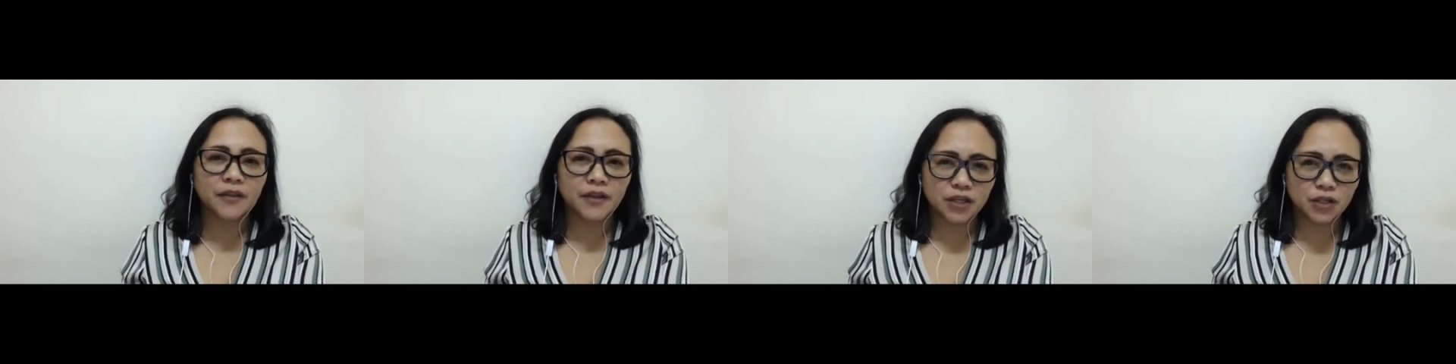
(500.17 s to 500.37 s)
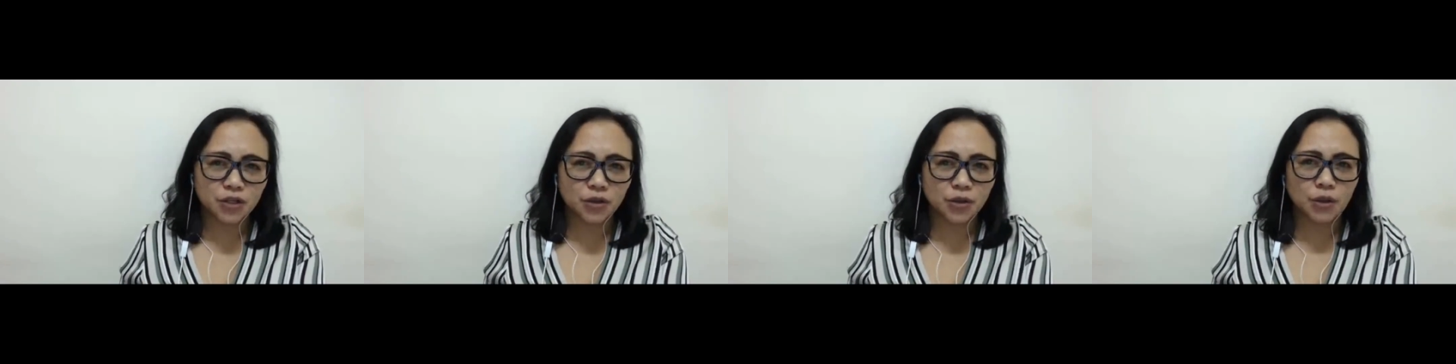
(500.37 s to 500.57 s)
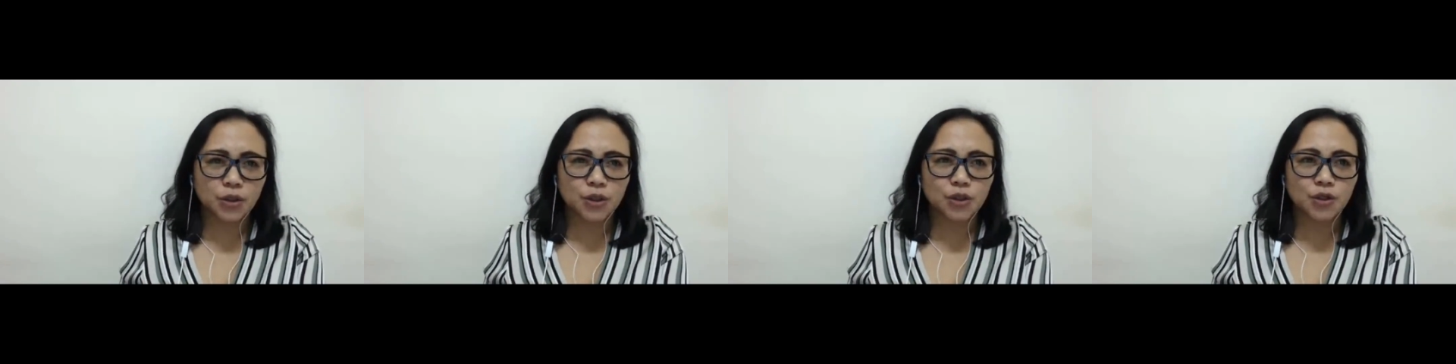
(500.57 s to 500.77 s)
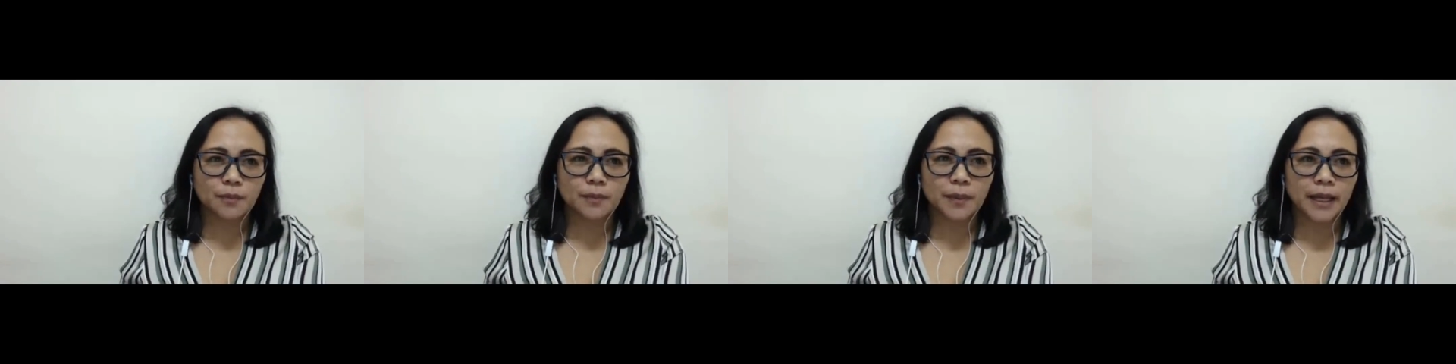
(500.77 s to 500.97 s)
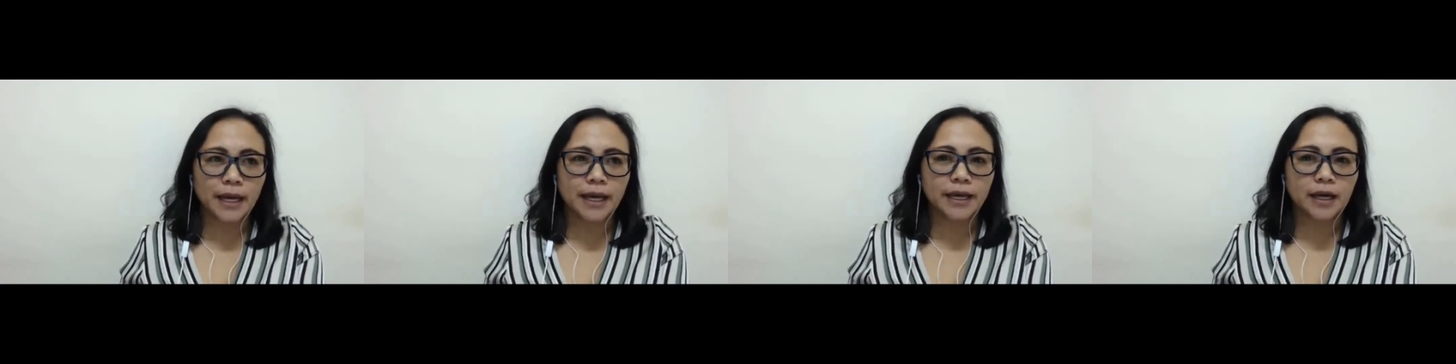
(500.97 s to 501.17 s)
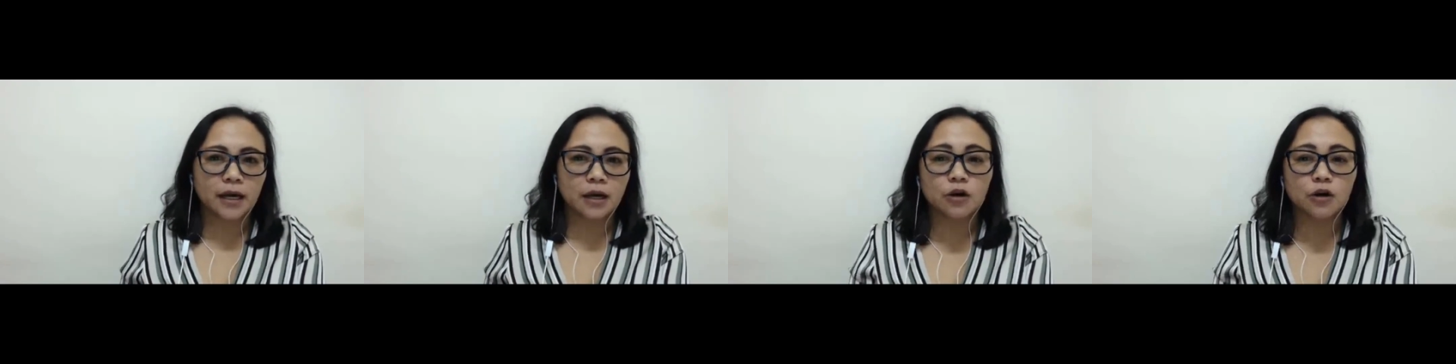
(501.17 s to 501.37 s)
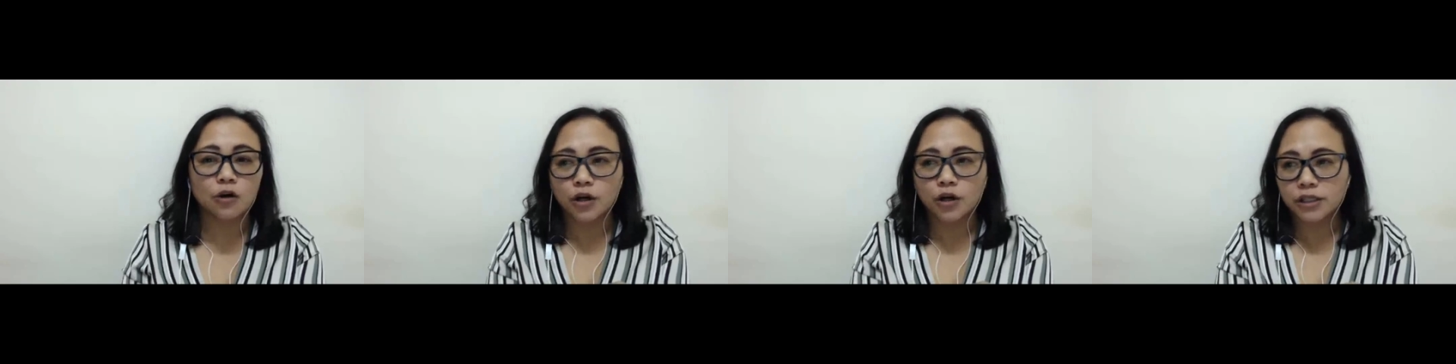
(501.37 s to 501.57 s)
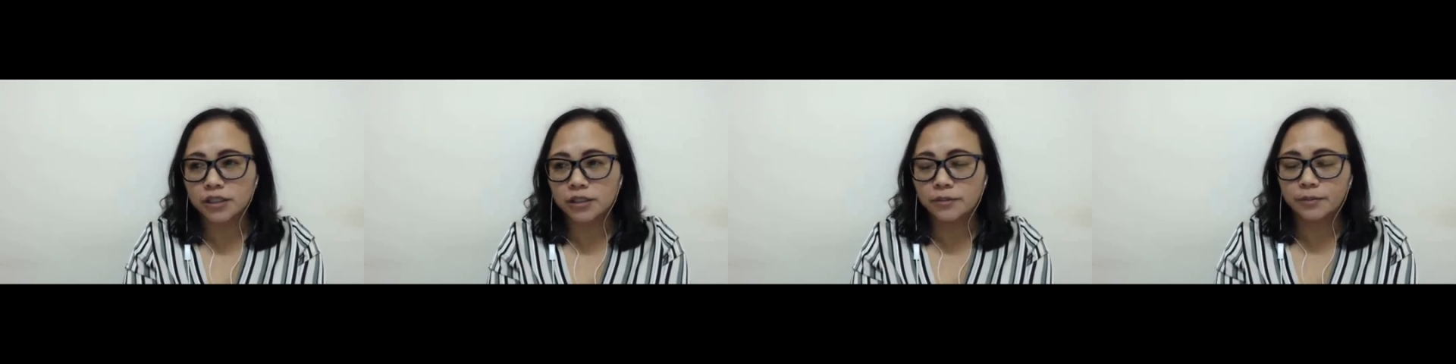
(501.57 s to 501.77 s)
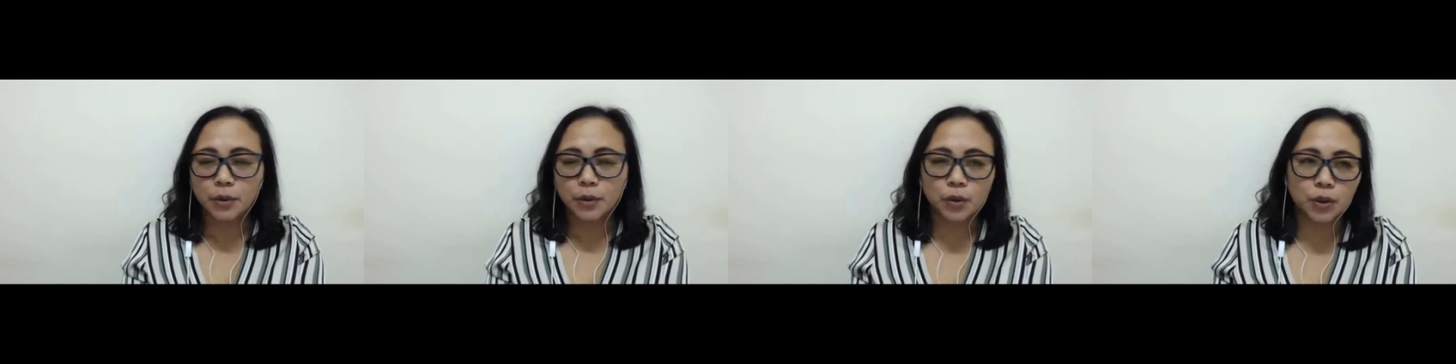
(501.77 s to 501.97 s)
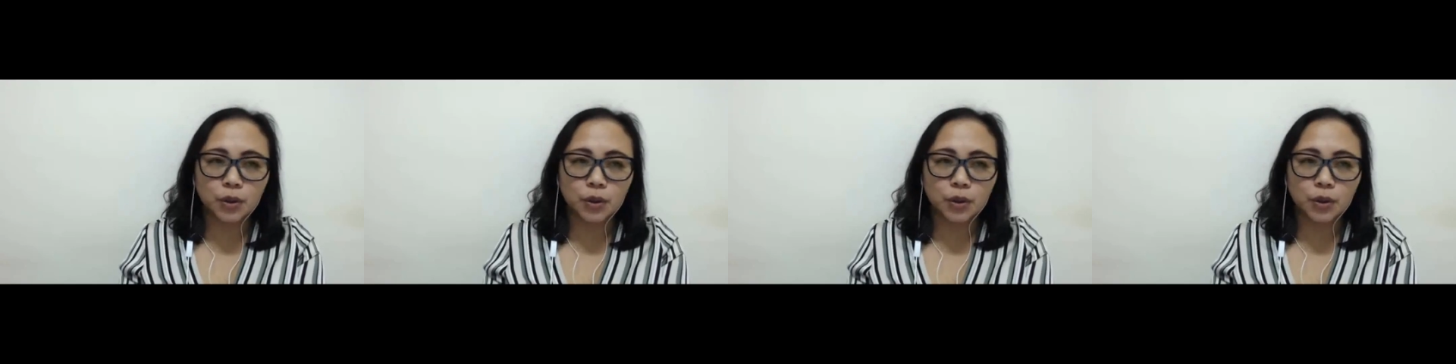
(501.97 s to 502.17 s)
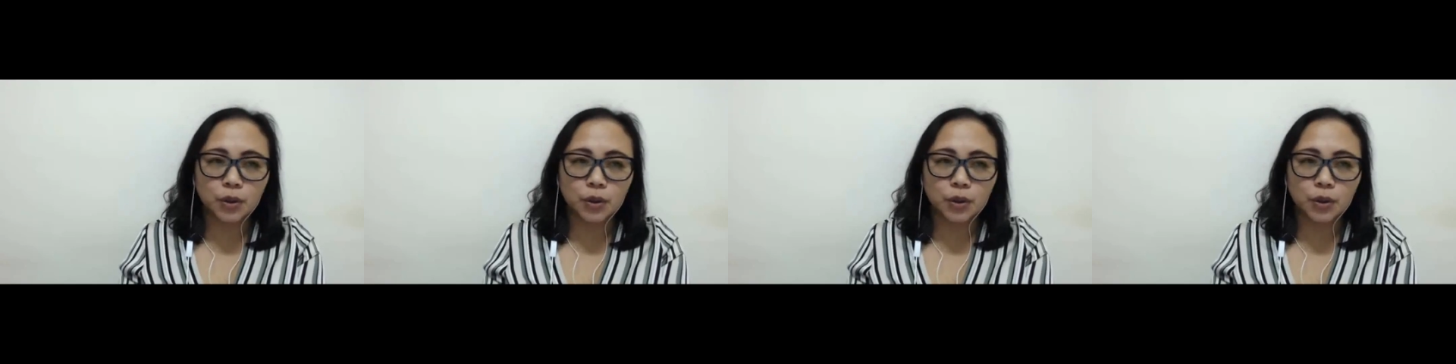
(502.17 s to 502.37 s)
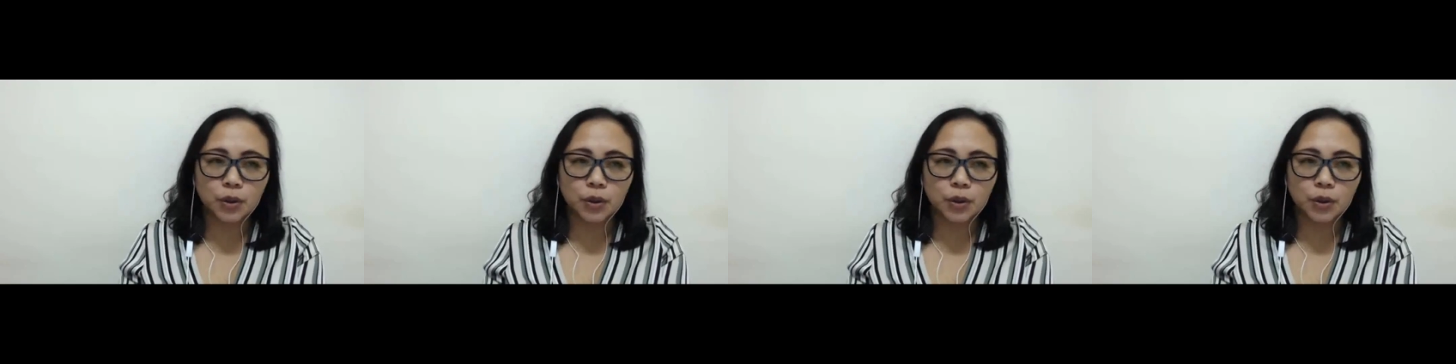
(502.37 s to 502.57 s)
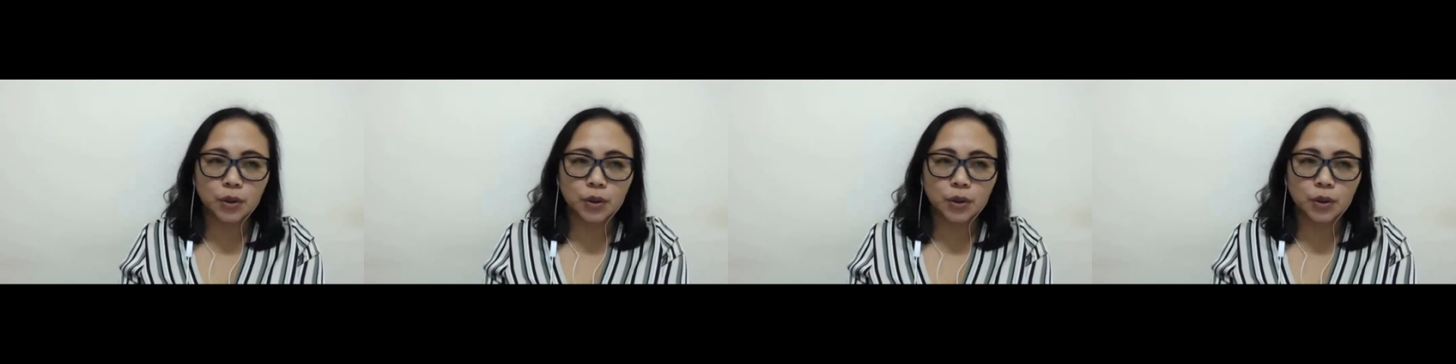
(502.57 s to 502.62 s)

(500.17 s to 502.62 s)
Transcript: think it should also apply across the board.